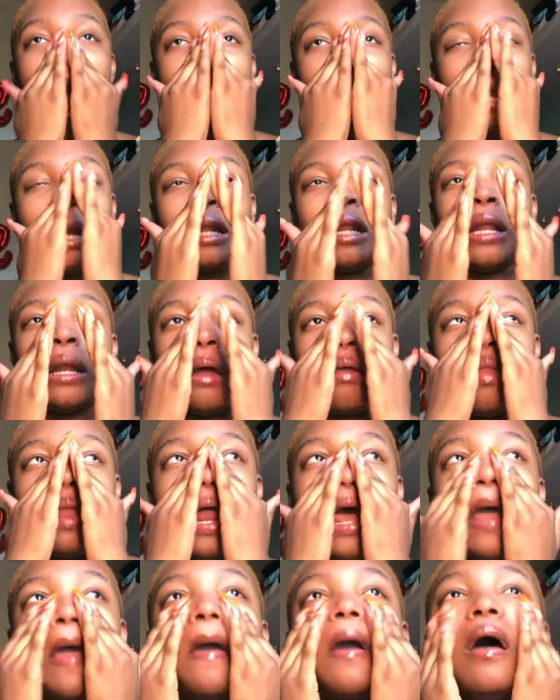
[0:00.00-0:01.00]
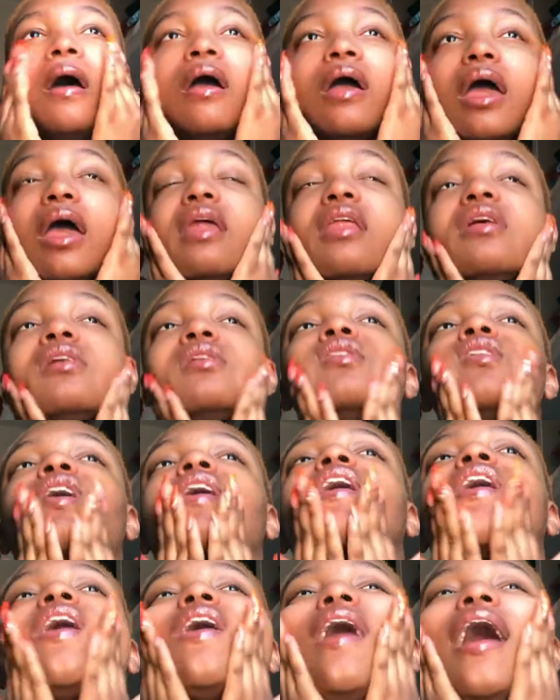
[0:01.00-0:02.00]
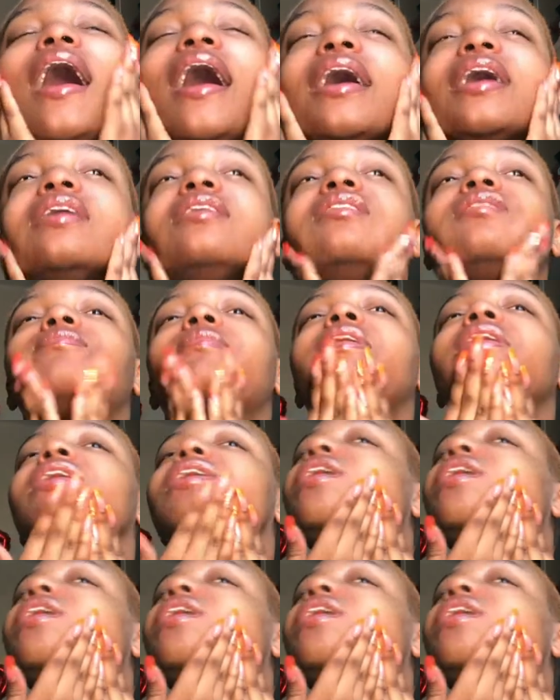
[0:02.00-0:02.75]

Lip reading: And then I'm like, okay, then look, I can spend